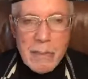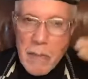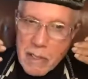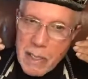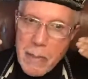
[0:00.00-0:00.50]

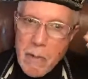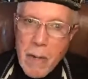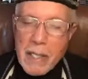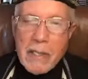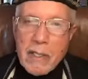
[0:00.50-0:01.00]
See me
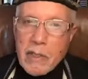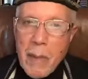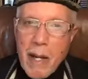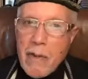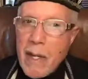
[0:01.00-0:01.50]
running this
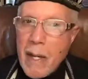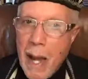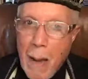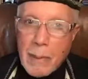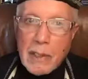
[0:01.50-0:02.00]
mouth?
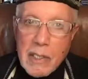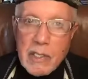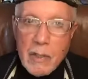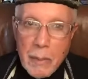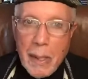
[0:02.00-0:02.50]
I'm a
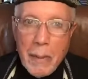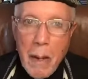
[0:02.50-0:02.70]
listener, baby.